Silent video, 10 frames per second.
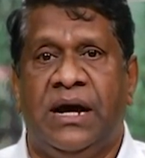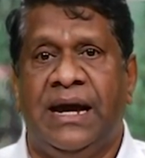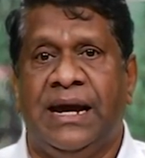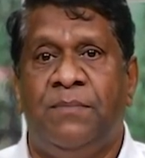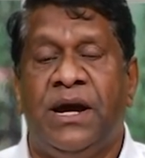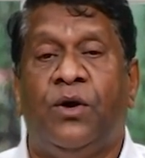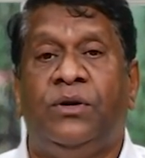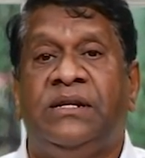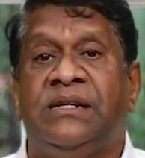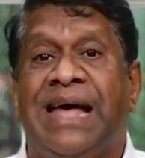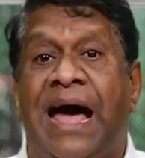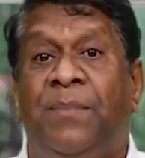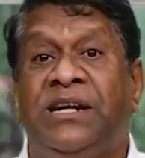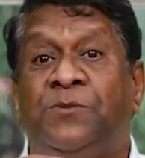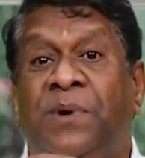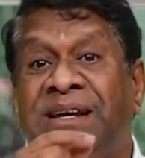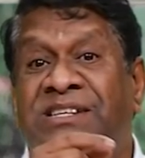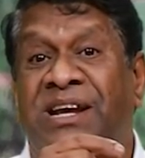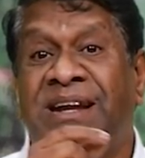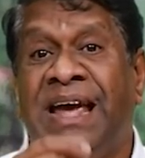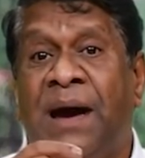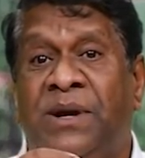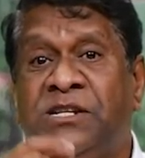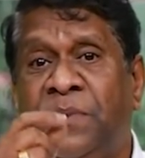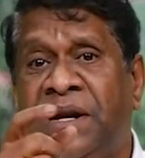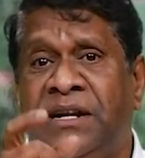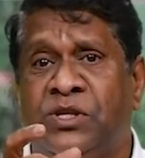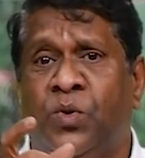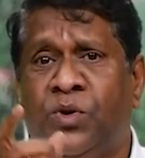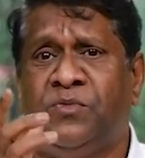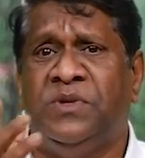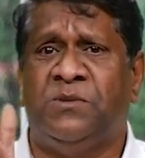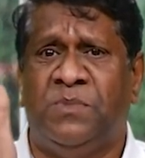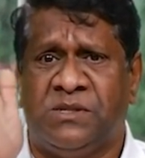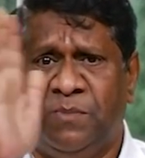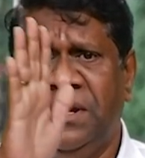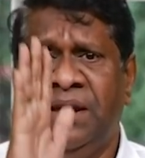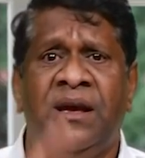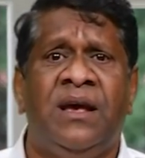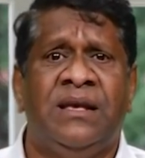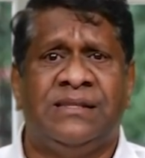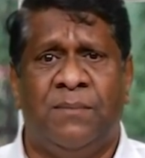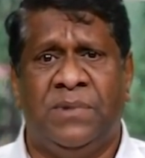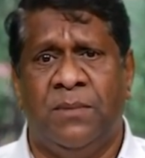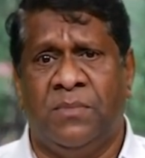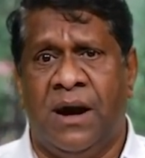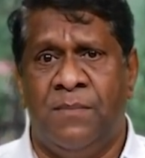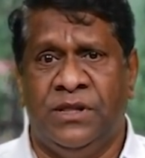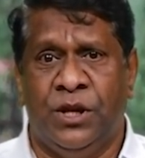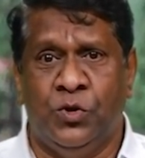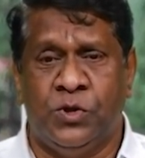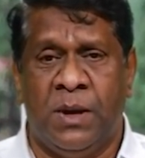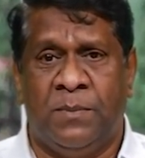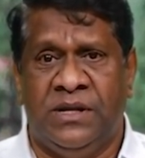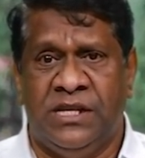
I can make out this Abbotsbury, Chennai Abbotsbury discourse, which must be sometime come in the newspaper.